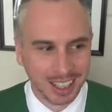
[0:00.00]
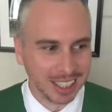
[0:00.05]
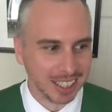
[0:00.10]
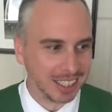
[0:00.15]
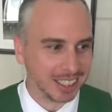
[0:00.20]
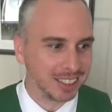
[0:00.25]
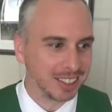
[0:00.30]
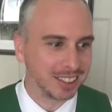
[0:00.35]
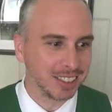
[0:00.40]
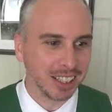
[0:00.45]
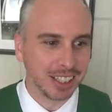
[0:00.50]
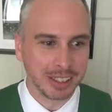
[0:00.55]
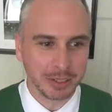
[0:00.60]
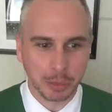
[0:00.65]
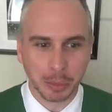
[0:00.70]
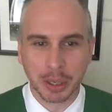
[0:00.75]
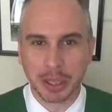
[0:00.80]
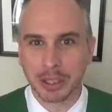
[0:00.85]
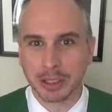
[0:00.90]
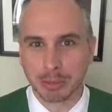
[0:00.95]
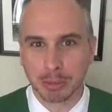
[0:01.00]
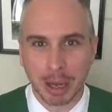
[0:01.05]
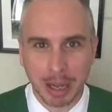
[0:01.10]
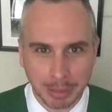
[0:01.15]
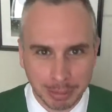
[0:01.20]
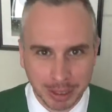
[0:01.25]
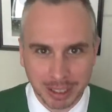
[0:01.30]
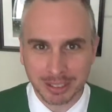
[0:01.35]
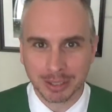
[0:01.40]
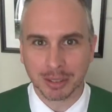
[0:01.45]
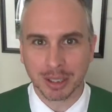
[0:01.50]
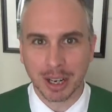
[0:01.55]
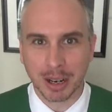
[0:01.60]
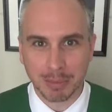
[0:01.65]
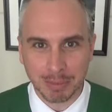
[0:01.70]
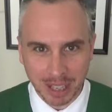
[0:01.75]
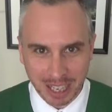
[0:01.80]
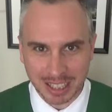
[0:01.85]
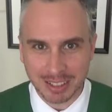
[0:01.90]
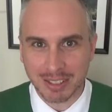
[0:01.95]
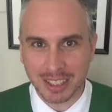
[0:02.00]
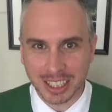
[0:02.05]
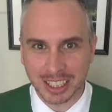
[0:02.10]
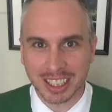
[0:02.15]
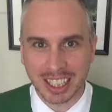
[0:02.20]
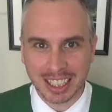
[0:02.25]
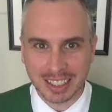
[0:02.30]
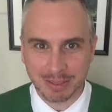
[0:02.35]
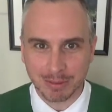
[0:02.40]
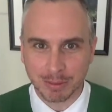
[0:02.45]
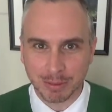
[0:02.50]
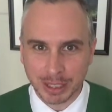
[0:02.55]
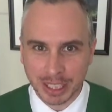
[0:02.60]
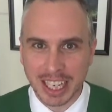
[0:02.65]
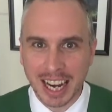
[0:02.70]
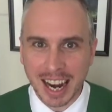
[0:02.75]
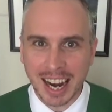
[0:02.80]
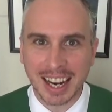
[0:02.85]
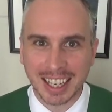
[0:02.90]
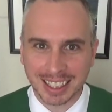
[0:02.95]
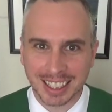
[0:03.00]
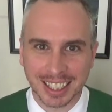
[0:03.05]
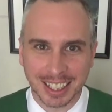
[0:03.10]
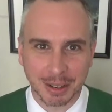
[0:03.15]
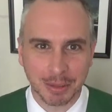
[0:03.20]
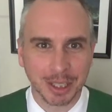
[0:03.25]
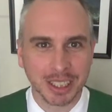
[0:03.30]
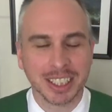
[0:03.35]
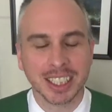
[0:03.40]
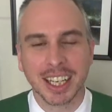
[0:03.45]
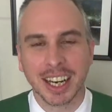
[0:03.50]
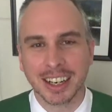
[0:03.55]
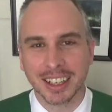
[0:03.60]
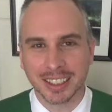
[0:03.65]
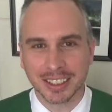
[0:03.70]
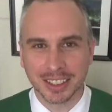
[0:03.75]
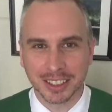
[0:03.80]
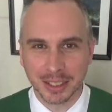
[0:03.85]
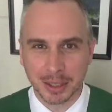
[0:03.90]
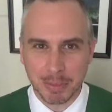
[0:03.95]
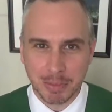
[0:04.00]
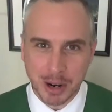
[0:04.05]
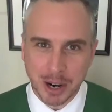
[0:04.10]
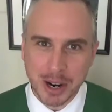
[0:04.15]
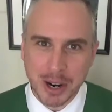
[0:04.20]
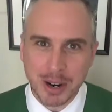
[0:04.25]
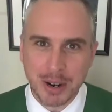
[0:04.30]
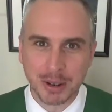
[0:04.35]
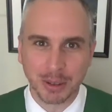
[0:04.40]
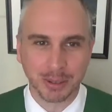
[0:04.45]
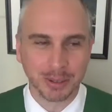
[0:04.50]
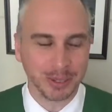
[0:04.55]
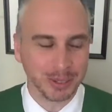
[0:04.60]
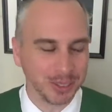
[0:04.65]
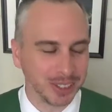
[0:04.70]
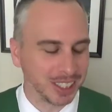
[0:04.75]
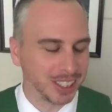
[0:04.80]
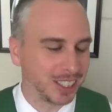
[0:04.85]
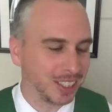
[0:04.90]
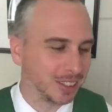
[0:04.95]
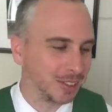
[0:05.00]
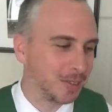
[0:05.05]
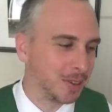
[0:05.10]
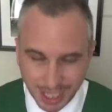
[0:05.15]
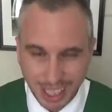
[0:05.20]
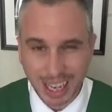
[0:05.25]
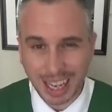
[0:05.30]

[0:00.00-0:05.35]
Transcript: It's one of those pet peeves where I'm like, why, like, react? Like, I want the character to move, you know?